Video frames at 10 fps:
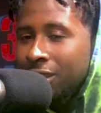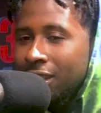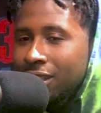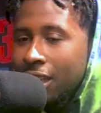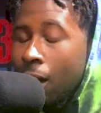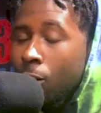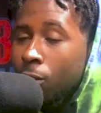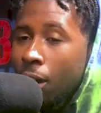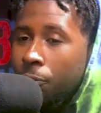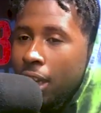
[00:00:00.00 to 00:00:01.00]
it's just, I don't
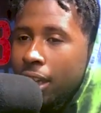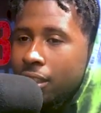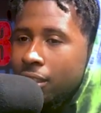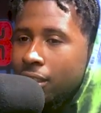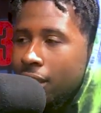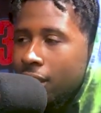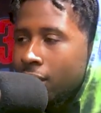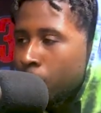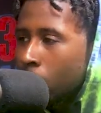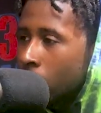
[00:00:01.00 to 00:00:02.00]
know. I feel like the city
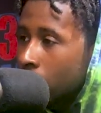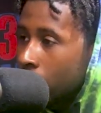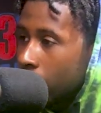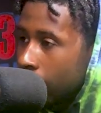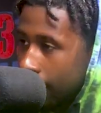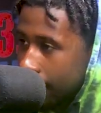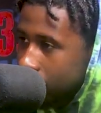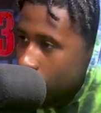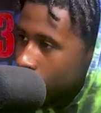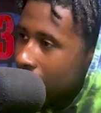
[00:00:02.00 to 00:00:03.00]
is more
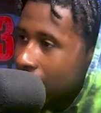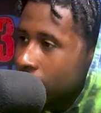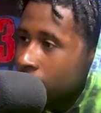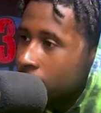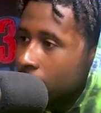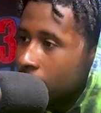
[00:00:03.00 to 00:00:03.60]
interactive